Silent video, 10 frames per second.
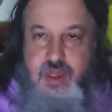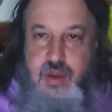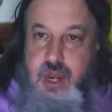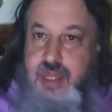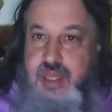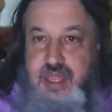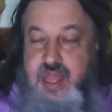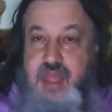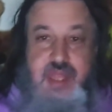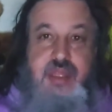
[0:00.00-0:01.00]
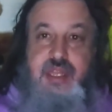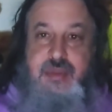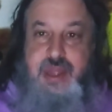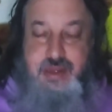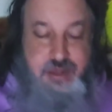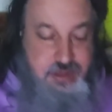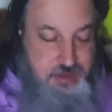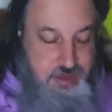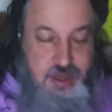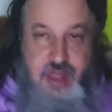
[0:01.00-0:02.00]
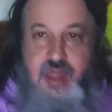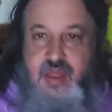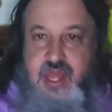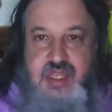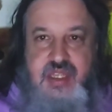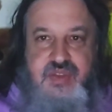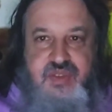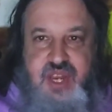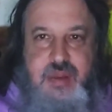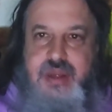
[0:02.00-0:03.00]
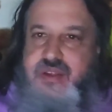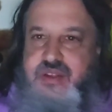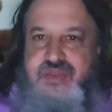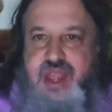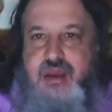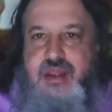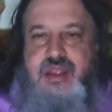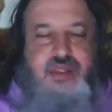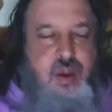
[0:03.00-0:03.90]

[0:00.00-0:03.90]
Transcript: When I say that in the limit, that's the fundamentals of calculus.